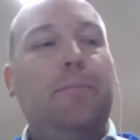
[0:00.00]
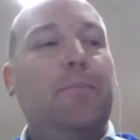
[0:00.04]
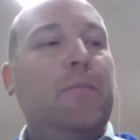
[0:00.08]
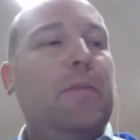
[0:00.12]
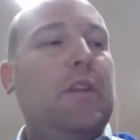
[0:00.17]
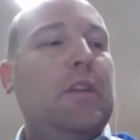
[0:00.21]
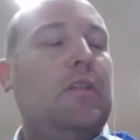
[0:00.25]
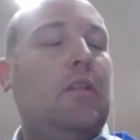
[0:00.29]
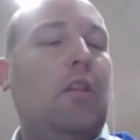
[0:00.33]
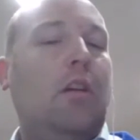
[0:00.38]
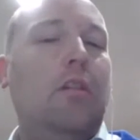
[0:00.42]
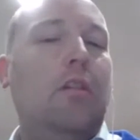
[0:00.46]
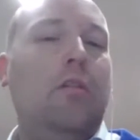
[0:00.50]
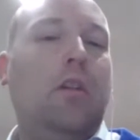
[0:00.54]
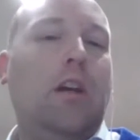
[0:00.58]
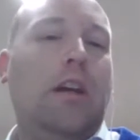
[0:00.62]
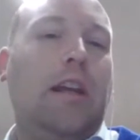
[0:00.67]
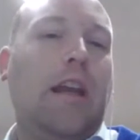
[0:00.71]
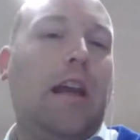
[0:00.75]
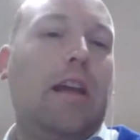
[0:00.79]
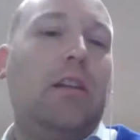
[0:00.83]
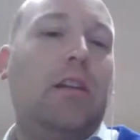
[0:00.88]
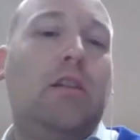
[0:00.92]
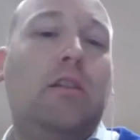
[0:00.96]
So
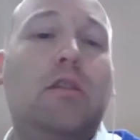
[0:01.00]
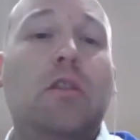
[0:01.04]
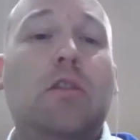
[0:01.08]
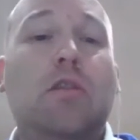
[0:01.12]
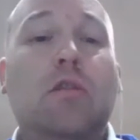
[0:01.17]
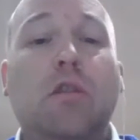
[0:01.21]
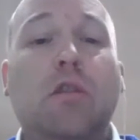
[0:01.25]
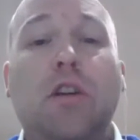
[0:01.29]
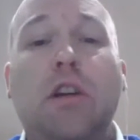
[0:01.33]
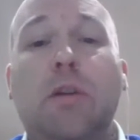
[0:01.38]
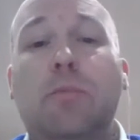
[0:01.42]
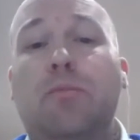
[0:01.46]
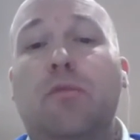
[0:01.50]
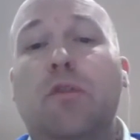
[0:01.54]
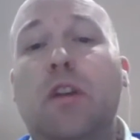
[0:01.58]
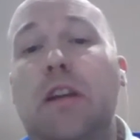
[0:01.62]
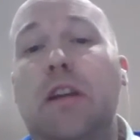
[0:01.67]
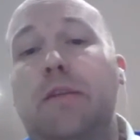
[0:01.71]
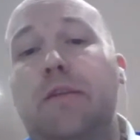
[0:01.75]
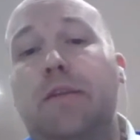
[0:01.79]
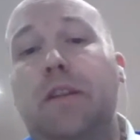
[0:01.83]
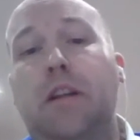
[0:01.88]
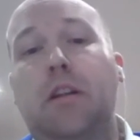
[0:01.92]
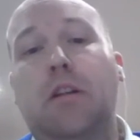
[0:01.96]
again, just talking
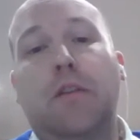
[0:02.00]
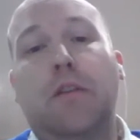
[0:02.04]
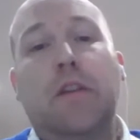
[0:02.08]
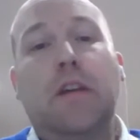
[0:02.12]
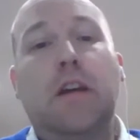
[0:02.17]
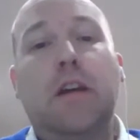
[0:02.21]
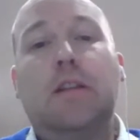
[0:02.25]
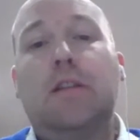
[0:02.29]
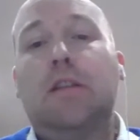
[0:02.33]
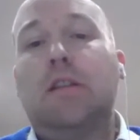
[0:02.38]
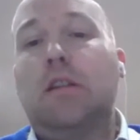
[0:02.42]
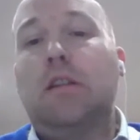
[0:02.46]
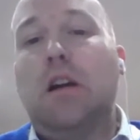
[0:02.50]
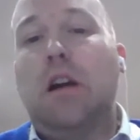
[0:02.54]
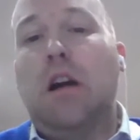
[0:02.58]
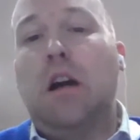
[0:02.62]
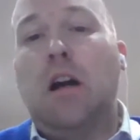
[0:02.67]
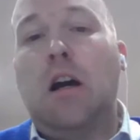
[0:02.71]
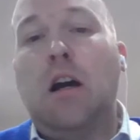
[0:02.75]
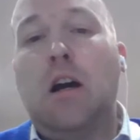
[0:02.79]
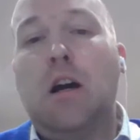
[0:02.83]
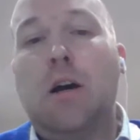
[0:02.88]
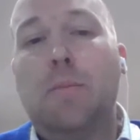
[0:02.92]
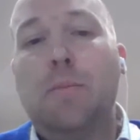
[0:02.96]
briefly on this,
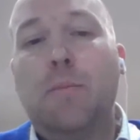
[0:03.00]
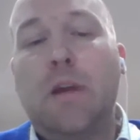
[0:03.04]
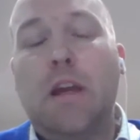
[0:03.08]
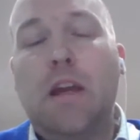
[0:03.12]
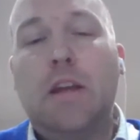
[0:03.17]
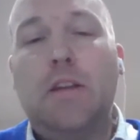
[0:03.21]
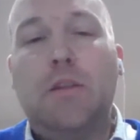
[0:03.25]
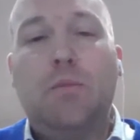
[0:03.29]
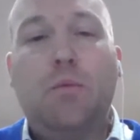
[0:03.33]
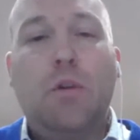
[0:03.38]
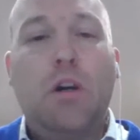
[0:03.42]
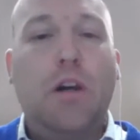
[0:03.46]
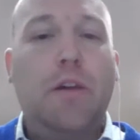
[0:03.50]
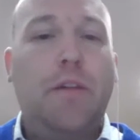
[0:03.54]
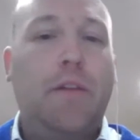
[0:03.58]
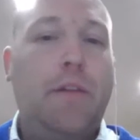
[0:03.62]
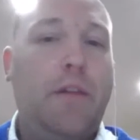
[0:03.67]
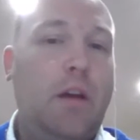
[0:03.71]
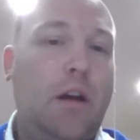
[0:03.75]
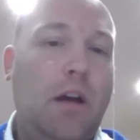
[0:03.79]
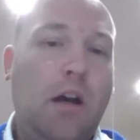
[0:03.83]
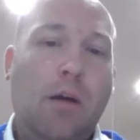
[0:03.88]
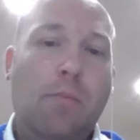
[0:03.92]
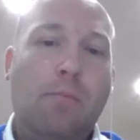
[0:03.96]
it's worth
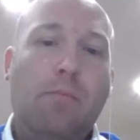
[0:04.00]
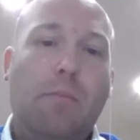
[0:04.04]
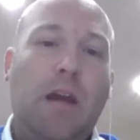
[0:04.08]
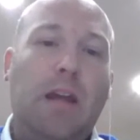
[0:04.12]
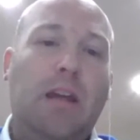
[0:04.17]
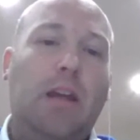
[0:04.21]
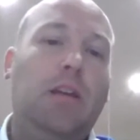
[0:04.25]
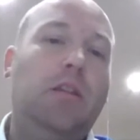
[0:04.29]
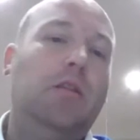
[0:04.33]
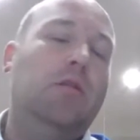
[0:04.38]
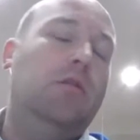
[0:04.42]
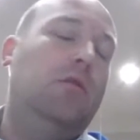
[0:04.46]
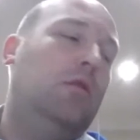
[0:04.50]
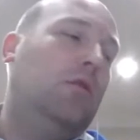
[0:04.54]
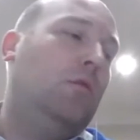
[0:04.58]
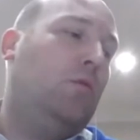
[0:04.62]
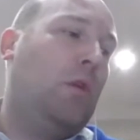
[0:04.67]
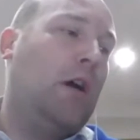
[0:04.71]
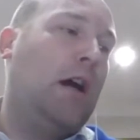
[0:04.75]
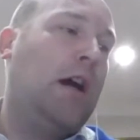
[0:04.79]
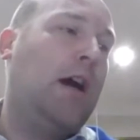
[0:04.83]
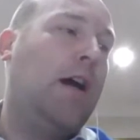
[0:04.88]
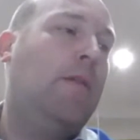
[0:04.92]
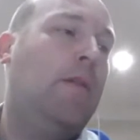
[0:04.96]
making you all
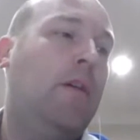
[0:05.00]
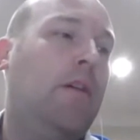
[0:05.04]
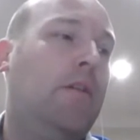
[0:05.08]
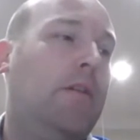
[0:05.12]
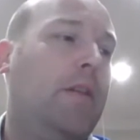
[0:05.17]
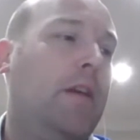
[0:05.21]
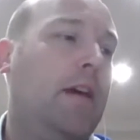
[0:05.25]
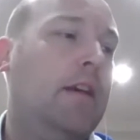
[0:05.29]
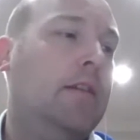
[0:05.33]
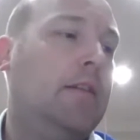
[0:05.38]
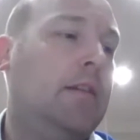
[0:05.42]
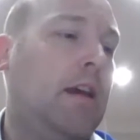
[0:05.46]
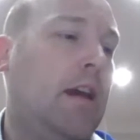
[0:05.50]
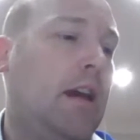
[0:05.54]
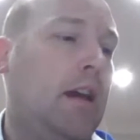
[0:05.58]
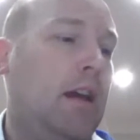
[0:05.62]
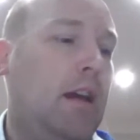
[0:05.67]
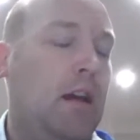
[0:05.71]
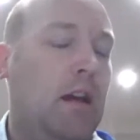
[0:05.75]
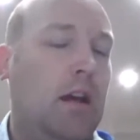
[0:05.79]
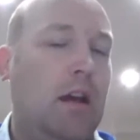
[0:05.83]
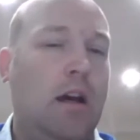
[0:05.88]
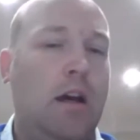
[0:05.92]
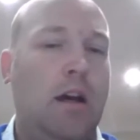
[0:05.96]
aware that there's
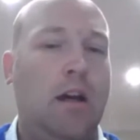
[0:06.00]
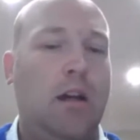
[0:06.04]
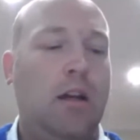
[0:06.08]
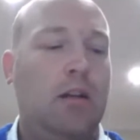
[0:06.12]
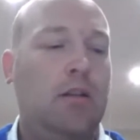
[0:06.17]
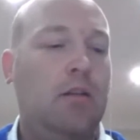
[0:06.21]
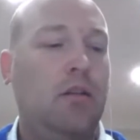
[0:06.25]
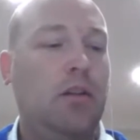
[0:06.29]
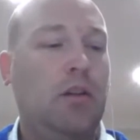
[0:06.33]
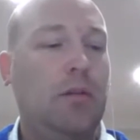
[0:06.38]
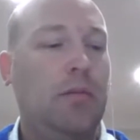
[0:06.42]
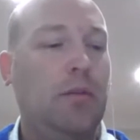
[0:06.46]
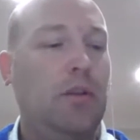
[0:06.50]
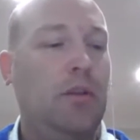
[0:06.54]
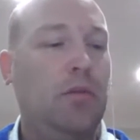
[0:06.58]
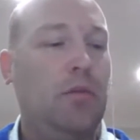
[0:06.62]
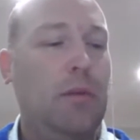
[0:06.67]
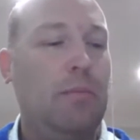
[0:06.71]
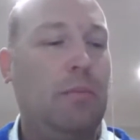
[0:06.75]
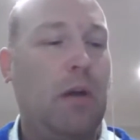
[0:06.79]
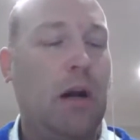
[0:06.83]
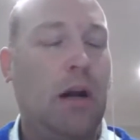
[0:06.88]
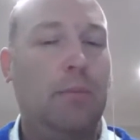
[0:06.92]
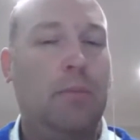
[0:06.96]
a document that
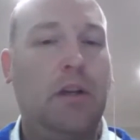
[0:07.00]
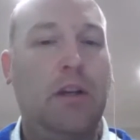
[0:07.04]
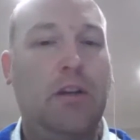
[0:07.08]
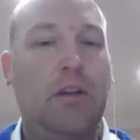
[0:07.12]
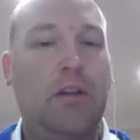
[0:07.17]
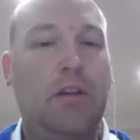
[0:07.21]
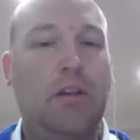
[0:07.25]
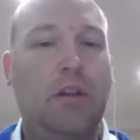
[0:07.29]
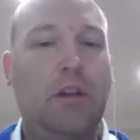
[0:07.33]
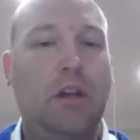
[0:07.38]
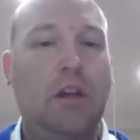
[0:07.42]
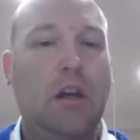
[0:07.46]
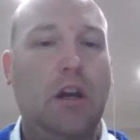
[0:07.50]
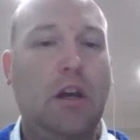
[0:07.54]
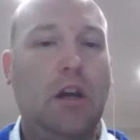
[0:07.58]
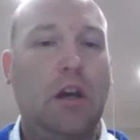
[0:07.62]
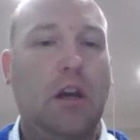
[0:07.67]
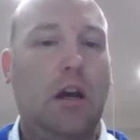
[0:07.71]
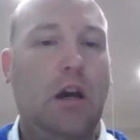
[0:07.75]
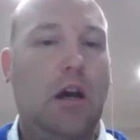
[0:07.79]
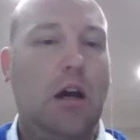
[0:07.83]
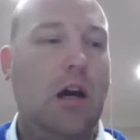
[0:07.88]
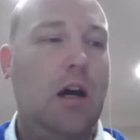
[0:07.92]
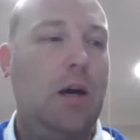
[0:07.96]
we published
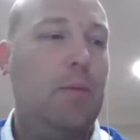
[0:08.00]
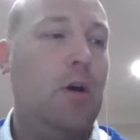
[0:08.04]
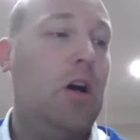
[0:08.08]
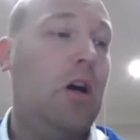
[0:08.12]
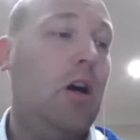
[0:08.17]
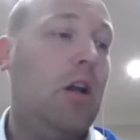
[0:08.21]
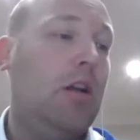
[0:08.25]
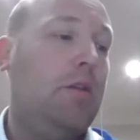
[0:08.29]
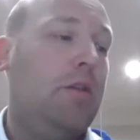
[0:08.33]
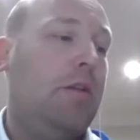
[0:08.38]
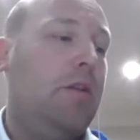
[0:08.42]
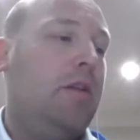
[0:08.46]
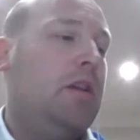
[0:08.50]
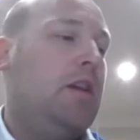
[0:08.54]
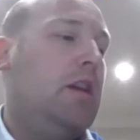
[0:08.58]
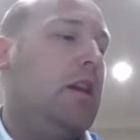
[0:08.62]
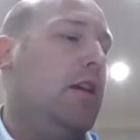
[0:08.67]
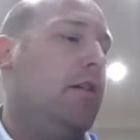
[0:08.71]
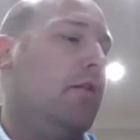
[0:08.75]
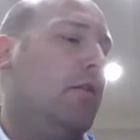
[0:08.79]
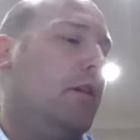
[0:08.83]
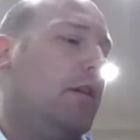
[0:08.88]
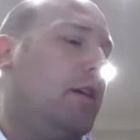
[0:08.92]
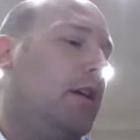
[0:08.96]
earlier in the
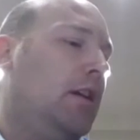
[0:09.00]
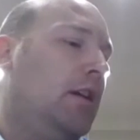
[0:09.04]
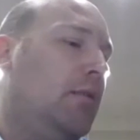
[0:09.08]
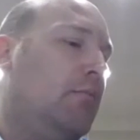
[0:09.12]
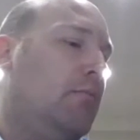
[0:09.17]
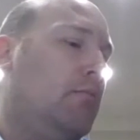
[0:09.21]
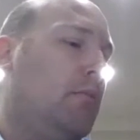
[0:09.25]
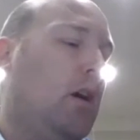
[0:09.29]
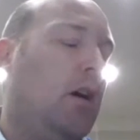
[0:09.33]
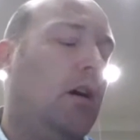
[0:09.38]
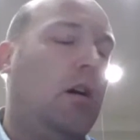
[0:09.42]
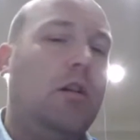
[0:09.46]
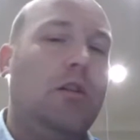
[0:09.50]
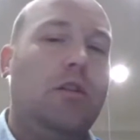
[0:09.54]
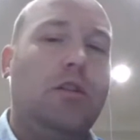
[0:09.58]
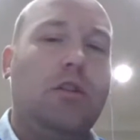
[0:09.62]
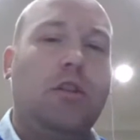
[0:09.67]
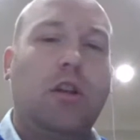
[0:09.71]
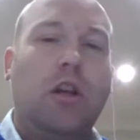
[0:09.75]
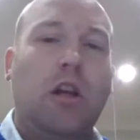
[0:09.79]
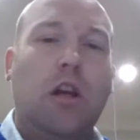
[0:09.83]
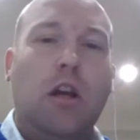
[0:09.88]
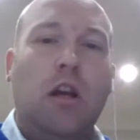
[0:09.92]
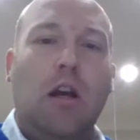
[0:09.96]
year, I think in
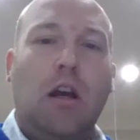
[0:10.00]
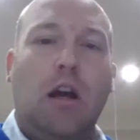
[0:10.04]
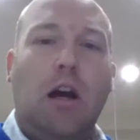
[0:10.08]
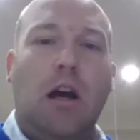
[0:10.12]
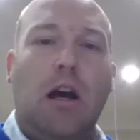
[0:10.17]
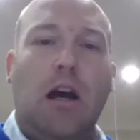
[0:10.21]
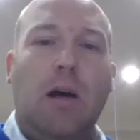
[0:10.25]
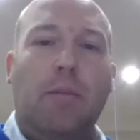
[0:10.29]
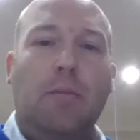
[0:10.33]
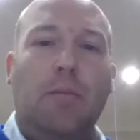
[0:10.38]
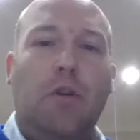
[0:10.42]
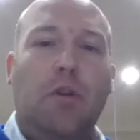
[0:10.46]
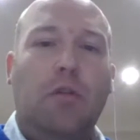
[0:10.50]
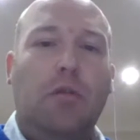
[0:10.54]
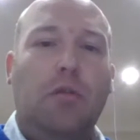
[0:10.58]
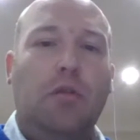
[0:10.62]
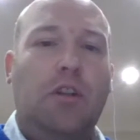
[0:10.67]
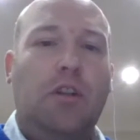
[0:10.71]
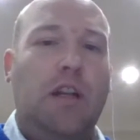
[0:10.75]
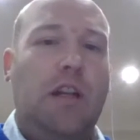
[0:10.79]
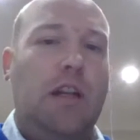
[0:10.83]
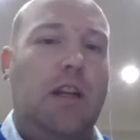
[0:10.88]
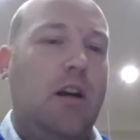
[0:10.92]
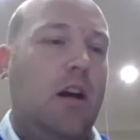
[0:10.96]
March, called
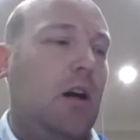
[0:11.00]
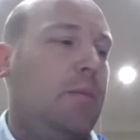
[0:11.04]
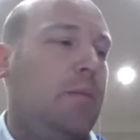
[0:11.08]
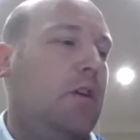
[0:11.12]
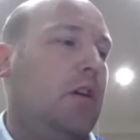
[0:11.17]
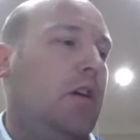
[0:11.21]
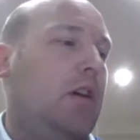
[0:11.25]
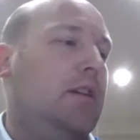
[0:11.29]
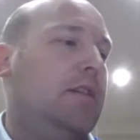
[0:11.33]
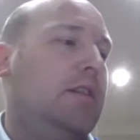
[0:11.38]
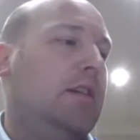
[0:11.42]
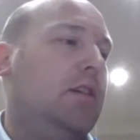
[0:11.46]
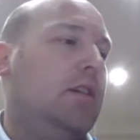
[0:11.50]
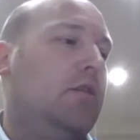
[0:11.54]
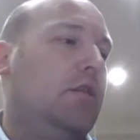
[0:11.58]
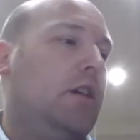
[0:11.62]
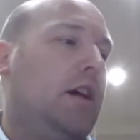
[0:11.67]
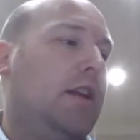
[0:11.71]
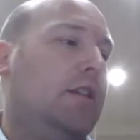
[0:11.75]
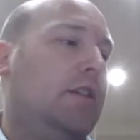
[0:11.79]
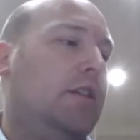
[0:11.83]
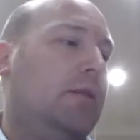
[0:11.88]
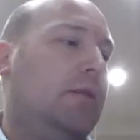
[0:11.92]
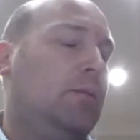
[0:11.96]
Decarbonising
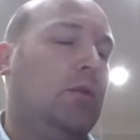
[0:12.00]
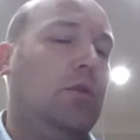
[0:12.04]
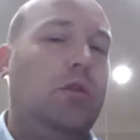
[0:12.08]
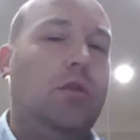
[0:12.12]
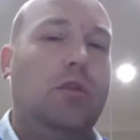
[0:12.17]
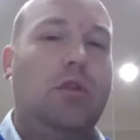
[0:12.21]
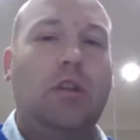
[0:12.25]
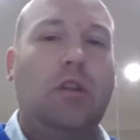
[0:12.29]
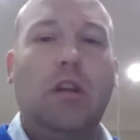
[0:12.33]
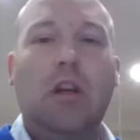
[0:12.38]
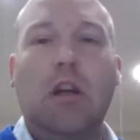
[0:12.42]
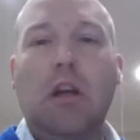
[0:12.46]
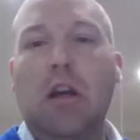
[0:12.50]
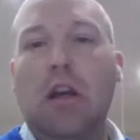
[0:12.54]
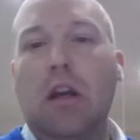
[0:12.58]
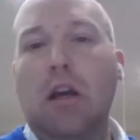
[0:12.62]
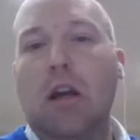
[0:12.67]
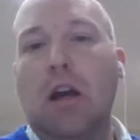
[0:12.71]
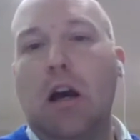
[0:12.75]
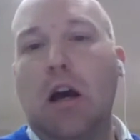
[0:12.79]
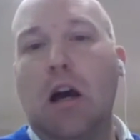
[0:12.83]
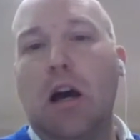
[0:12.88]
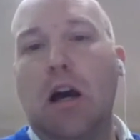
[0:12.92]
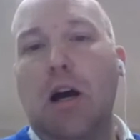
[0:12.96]
Transport,
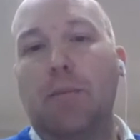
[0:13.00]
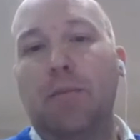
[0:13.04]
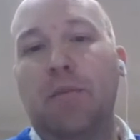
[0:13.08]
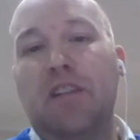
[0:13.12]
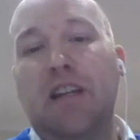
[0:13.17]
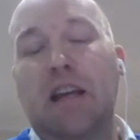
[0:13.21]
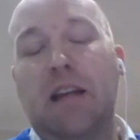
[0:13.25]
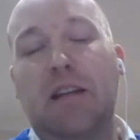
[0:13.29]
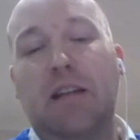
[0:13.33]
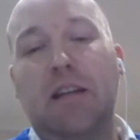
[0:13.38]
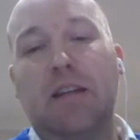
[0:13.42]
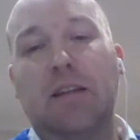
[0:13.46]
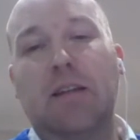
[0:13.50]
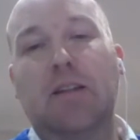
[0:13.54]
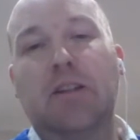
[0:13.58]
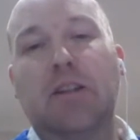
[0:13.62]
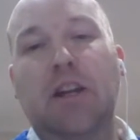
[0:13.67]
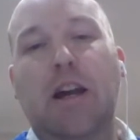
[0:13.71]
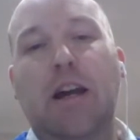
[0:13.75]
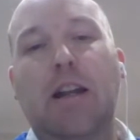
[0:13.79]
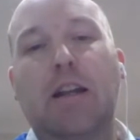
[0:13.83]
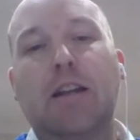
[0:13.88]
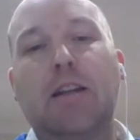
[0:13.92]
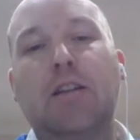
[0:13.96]
Setting the
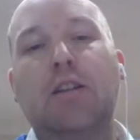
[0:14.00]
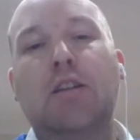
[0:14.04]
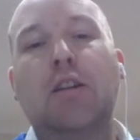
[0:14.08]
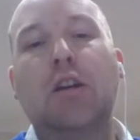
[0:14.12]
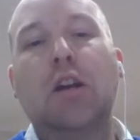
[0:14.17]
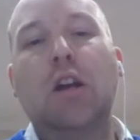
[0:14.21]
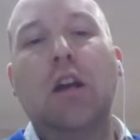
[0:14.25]
Challenge.